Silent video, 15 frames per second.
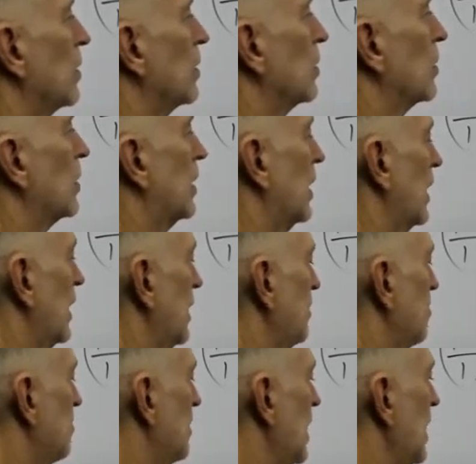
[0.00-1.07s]
okay,
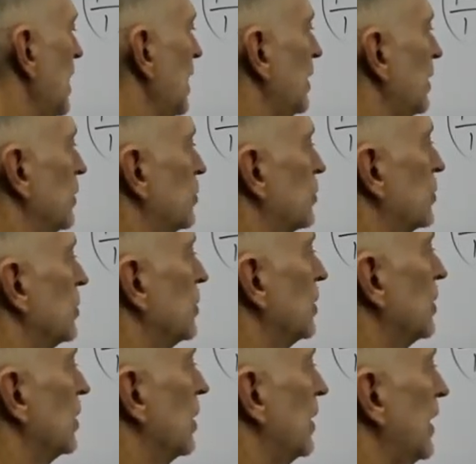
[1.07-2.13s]
minus
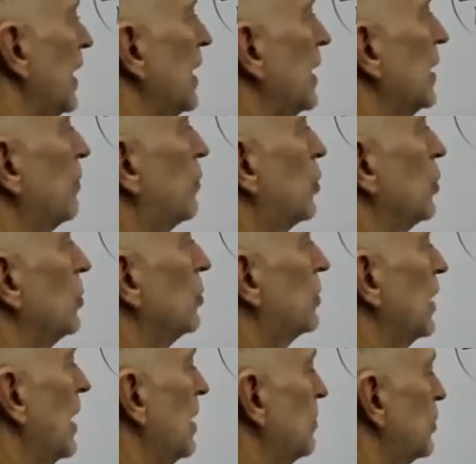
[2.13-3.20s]
a negative 2
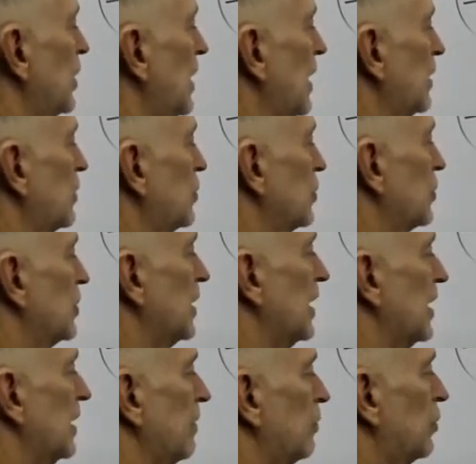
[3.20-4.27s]
times x is
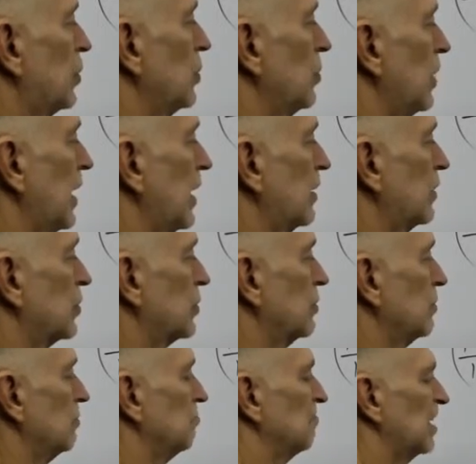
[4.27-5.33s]
negative 2x.
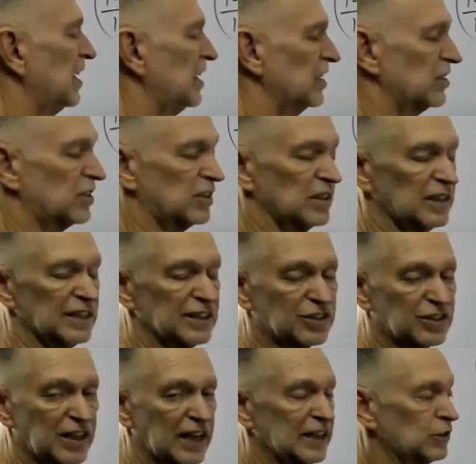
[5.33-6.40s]
In this
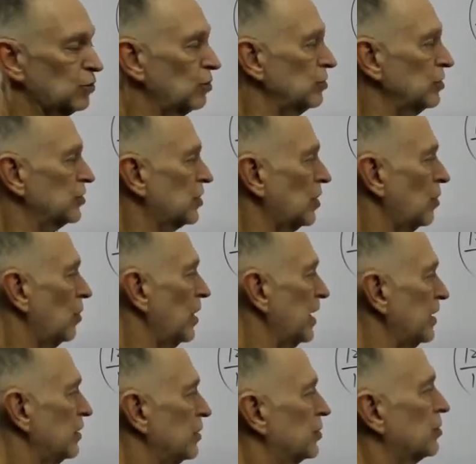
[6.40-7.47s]
case, we'll just go ahead
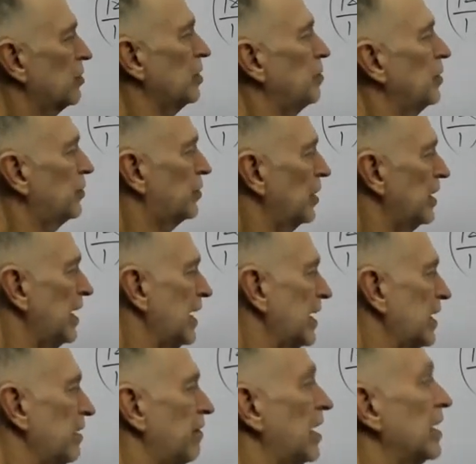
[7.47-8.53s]
and distribute the
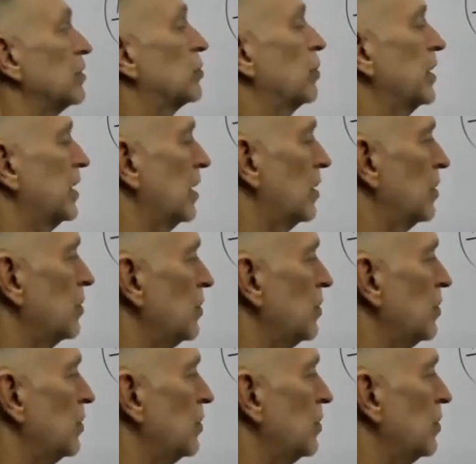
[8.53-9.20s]
negative as we go.